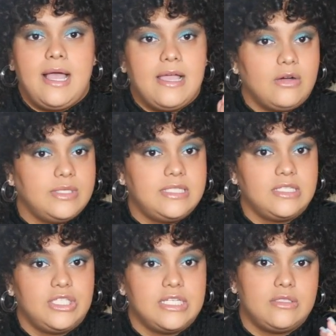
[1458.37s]
I always
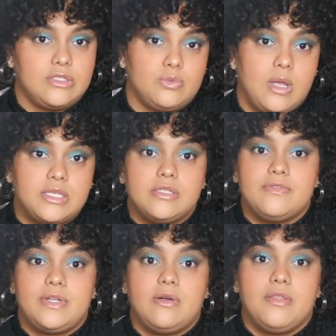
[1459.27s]
suggest just watch the
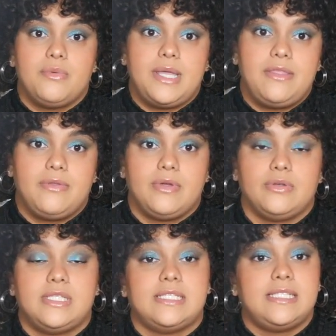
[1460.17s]
video all the way through
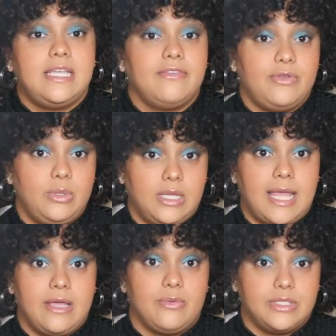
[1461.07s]
to see if you
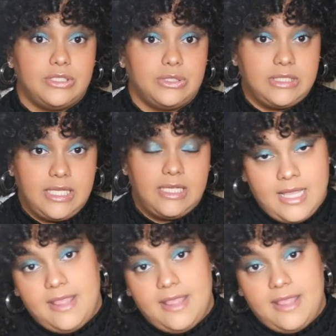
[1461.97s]
like what you see,